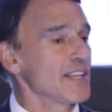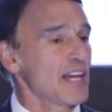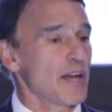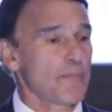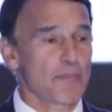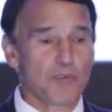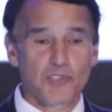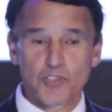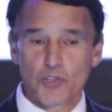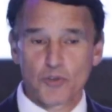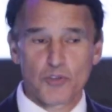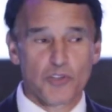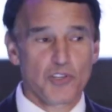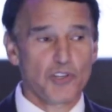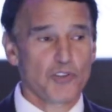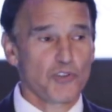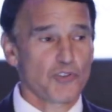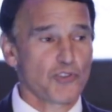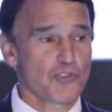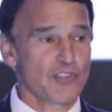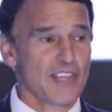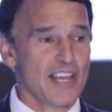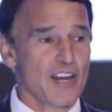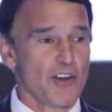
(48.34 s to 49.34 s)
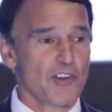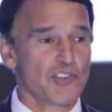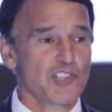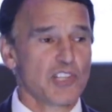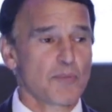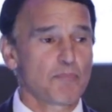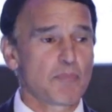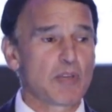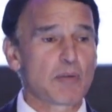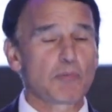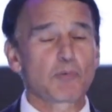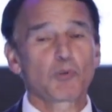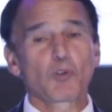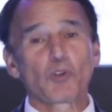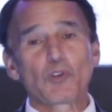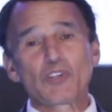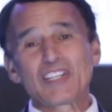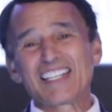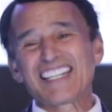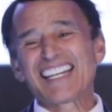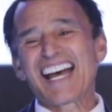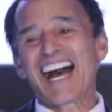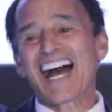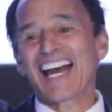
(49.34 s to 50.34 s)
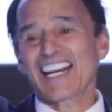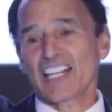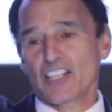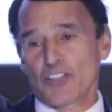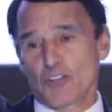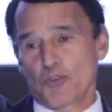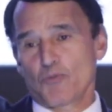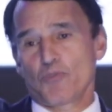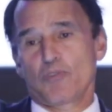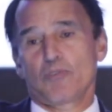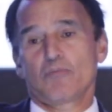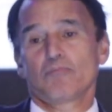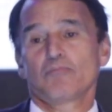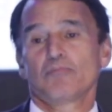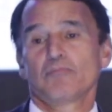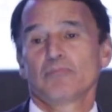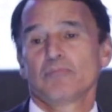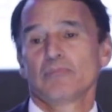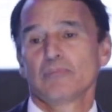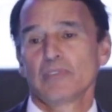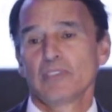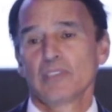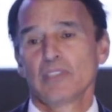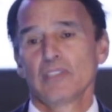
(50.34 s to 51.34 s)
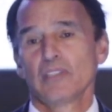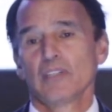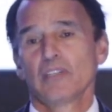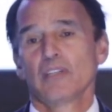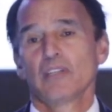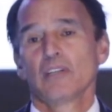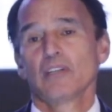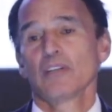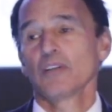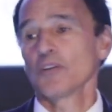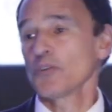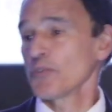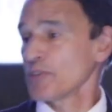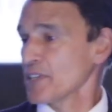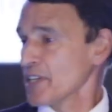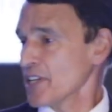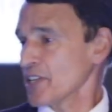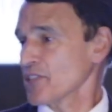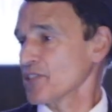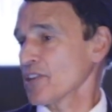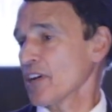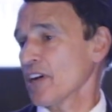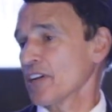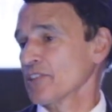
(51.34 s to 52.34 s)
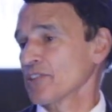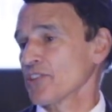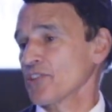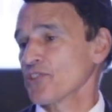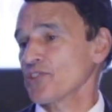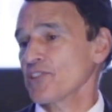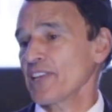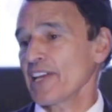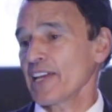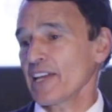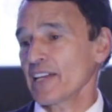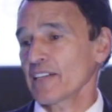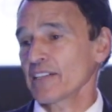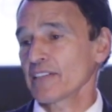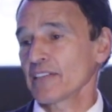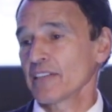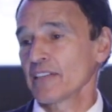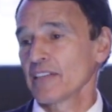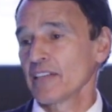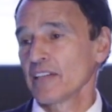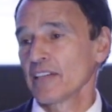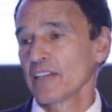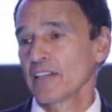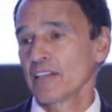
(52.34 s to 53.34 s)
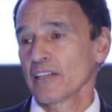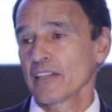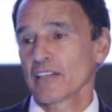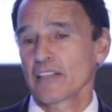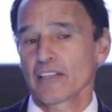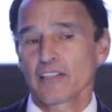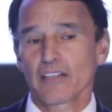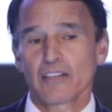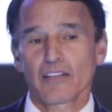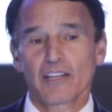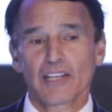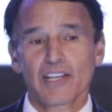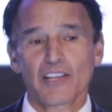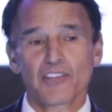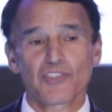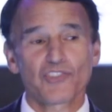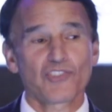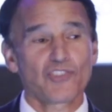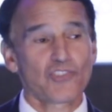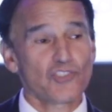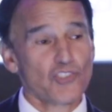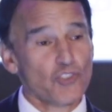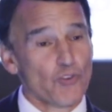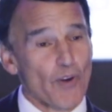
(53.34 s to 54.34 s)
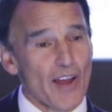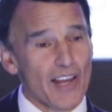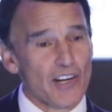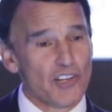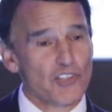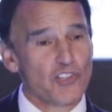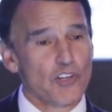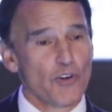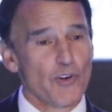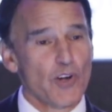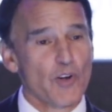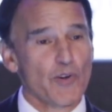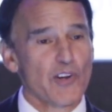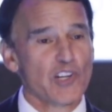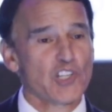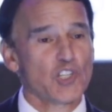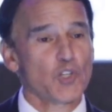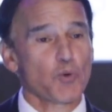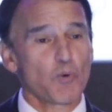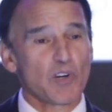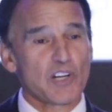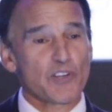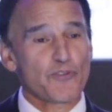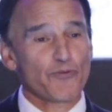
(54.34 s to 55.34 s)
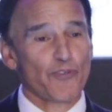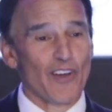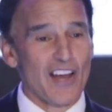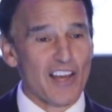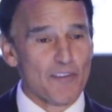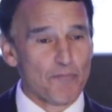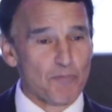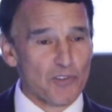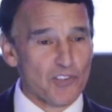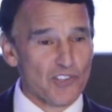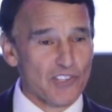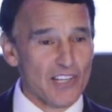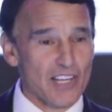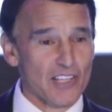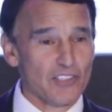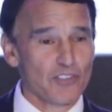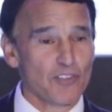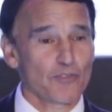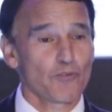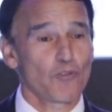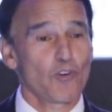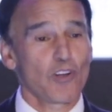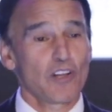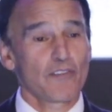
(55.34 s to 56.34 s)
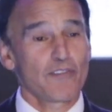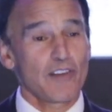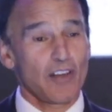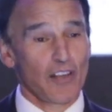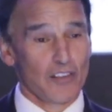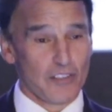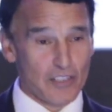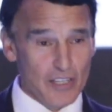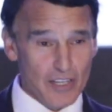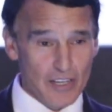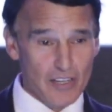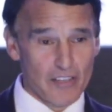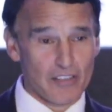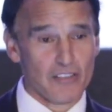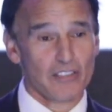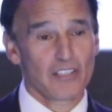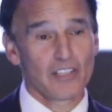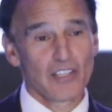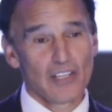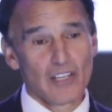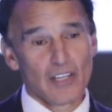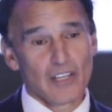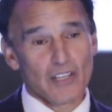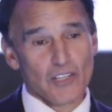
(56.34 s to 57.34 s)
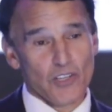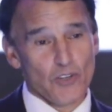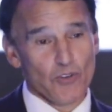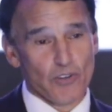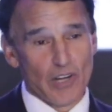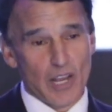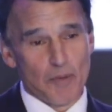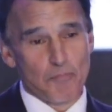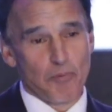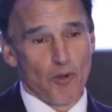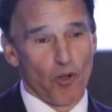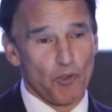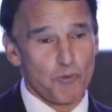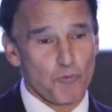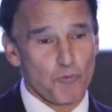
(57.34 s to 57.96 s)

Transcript: and the opportunities are there. It's the people who are not in the room who need to understand. You know, I guess Strata's already reached 25% of all of healthcare. You and I